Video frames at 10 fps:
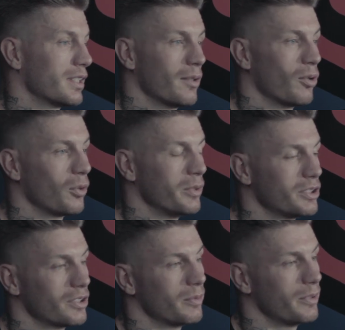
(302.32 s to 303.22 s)
and they weren't coming
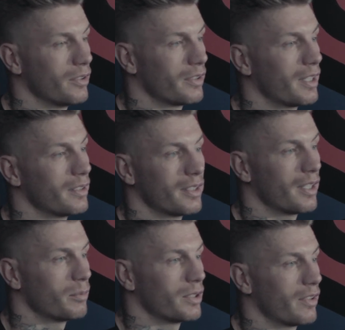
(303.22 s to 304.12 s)
cheering me on,
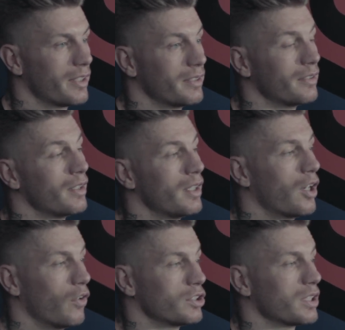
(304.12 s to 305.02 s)
that'd be great. And
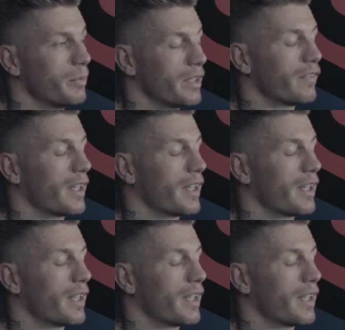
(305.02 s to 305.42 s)
obviously, a big